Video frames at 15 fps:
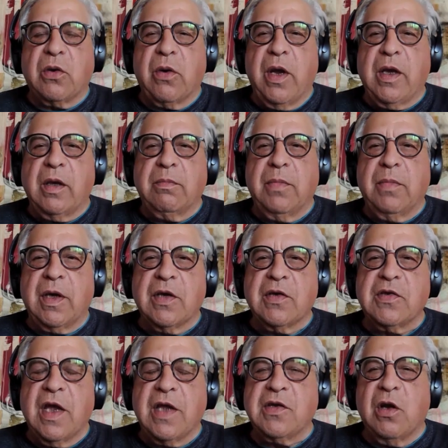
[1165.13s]
great because
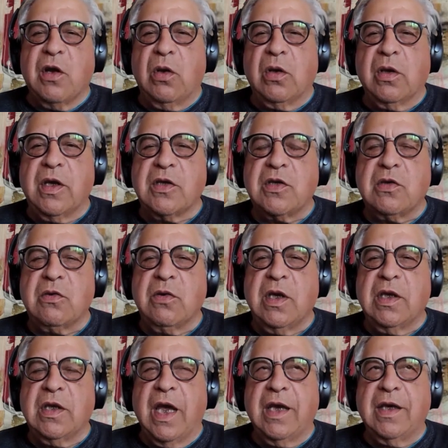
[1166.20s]
that's a whole
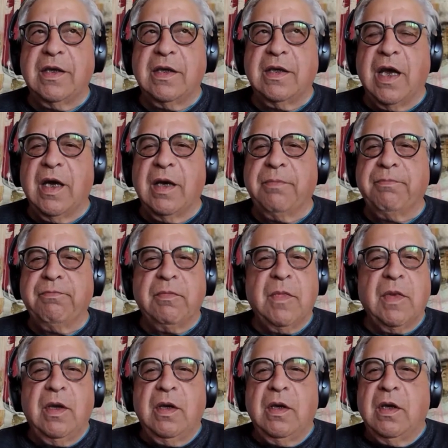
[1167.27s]
history that
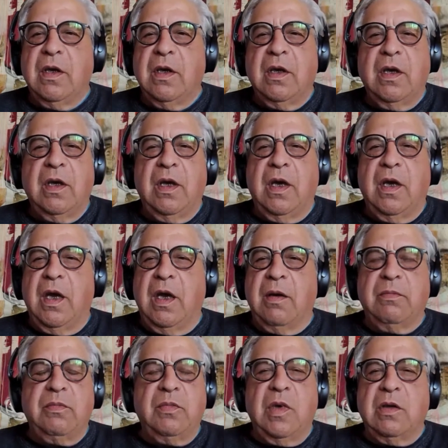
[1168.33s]
uh,
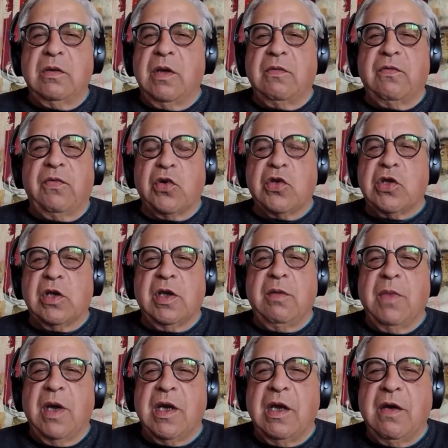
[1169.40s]
unfortunately
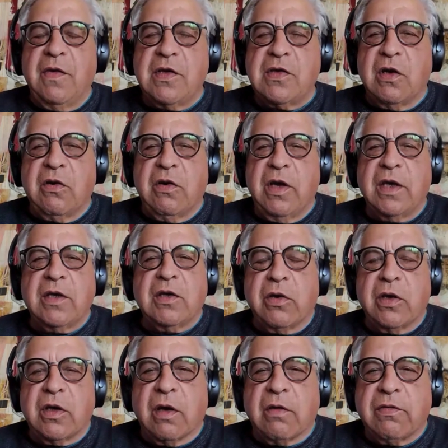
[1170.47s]
many of us are
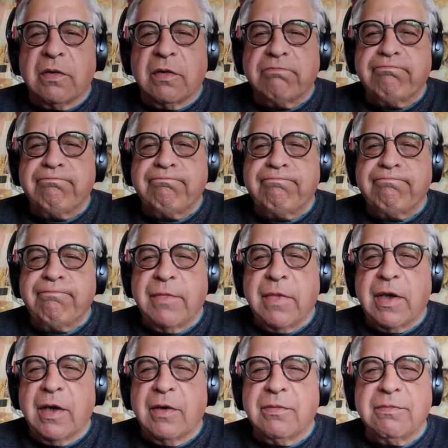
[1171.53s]
ignorant of,
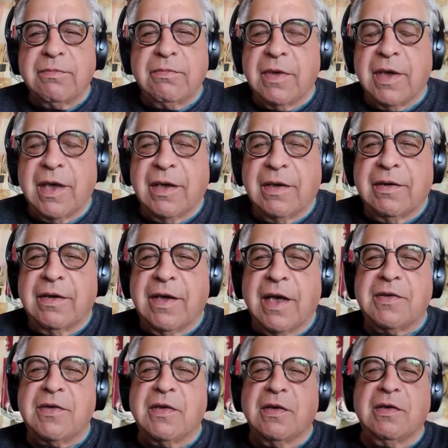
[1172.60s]
and
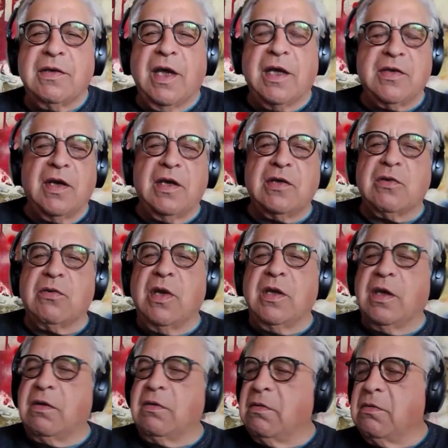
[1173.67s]
that's a history
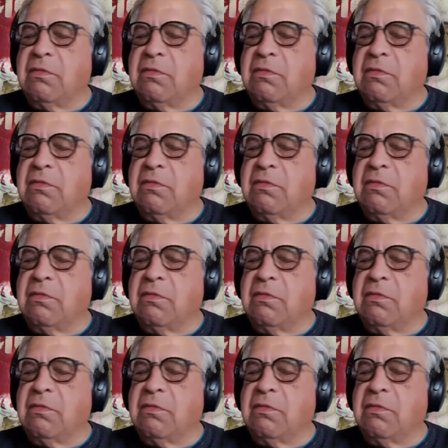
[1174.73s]
that